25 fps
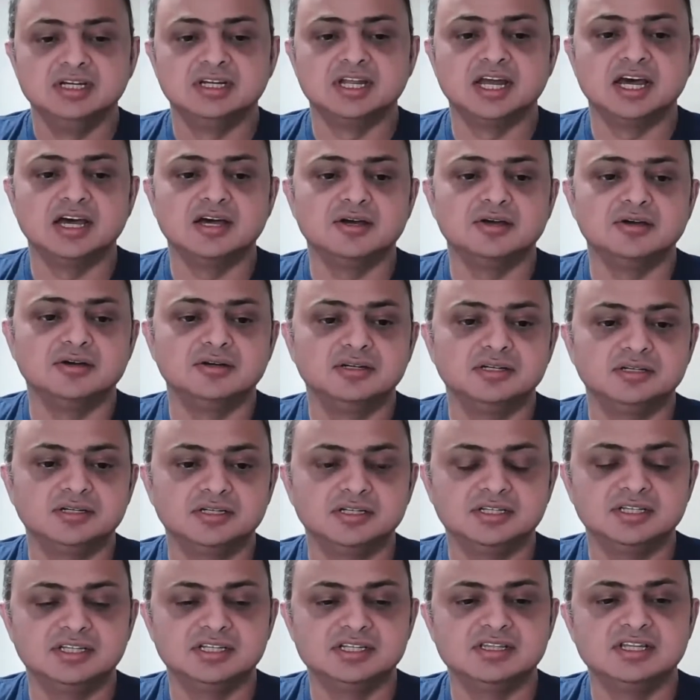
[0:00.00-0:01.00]
Now,
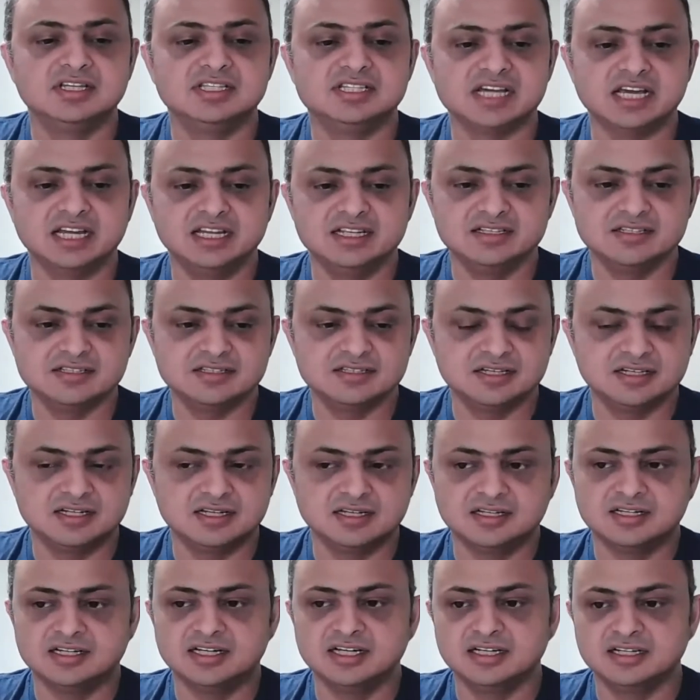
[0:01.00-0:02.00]
uh, the, the challenges that
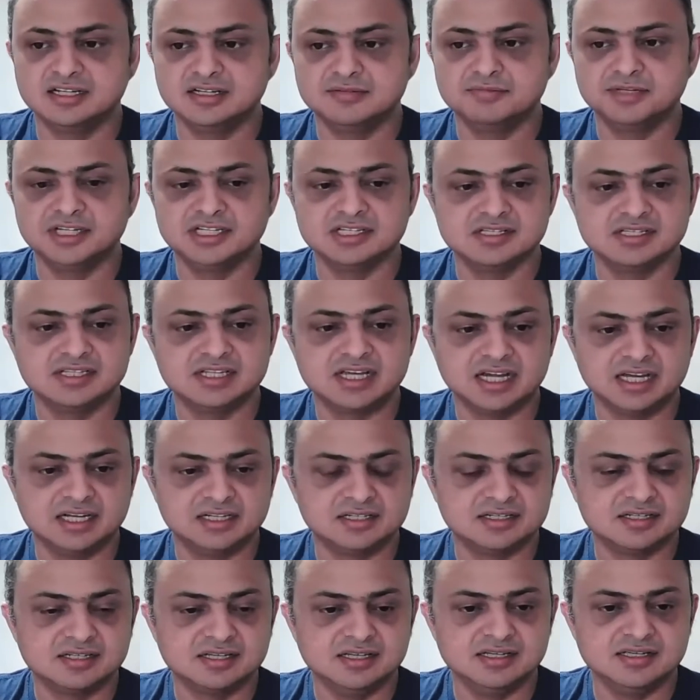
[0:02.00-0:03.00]
are created because of
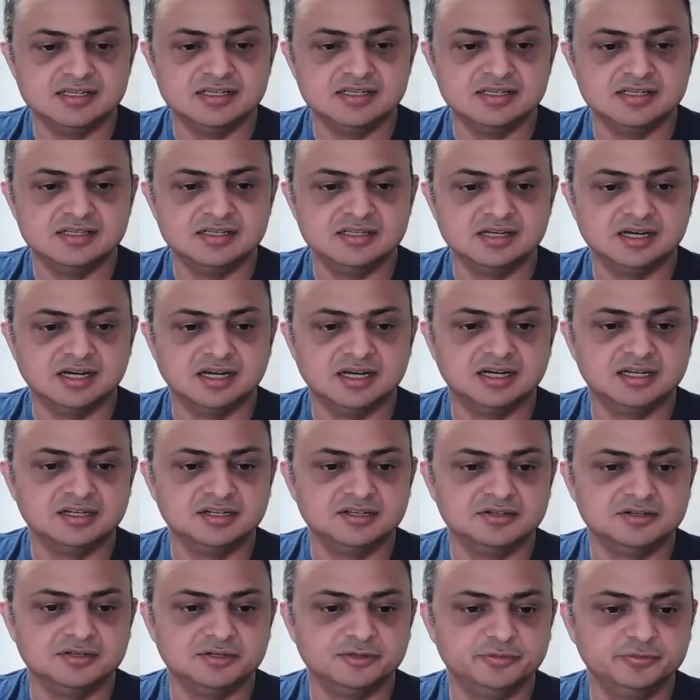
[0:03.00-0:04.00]
that eh, are,
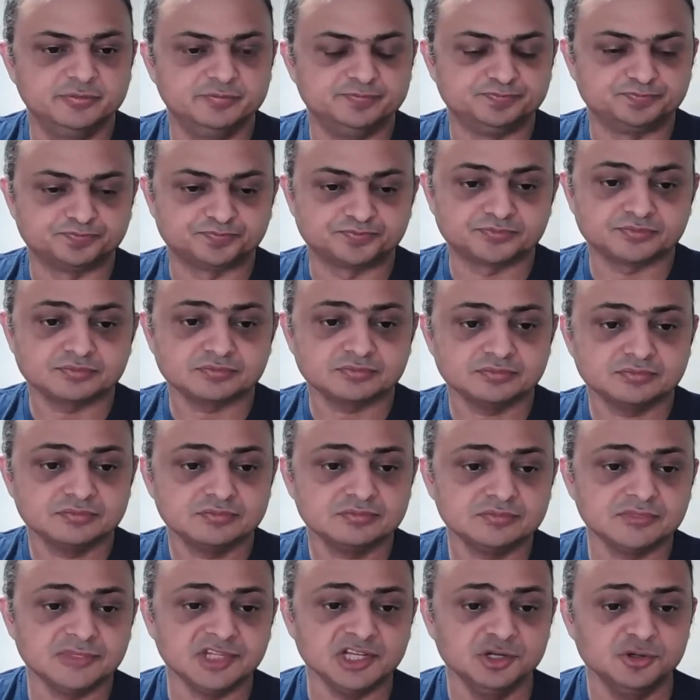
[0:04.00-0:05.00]
you know,
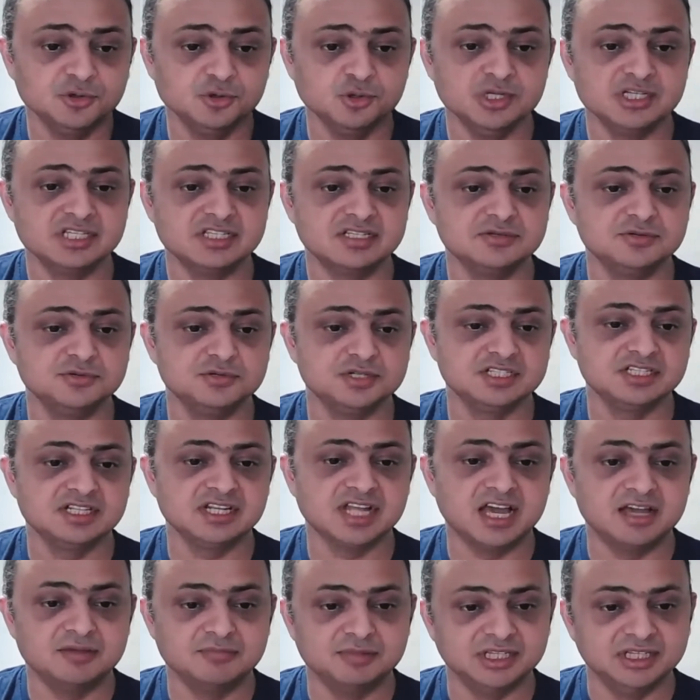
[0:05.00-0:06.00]
who is who is
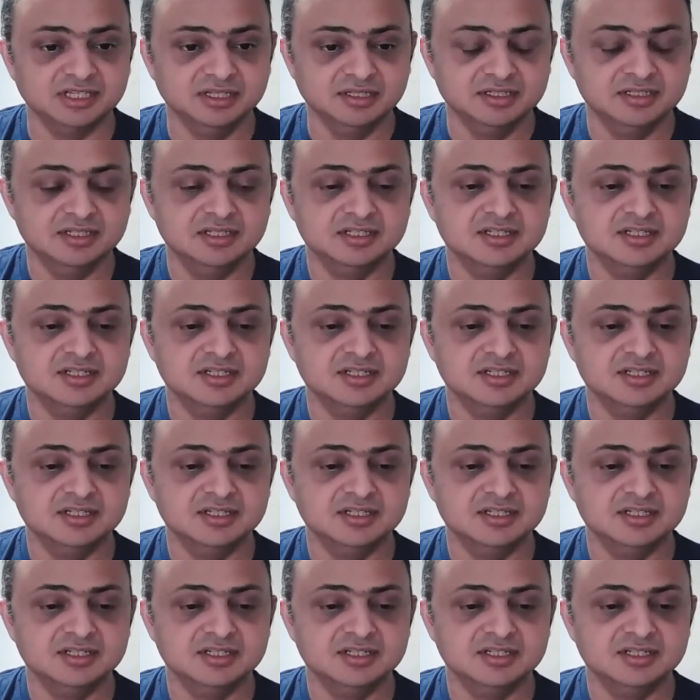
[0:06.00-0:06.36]
liable?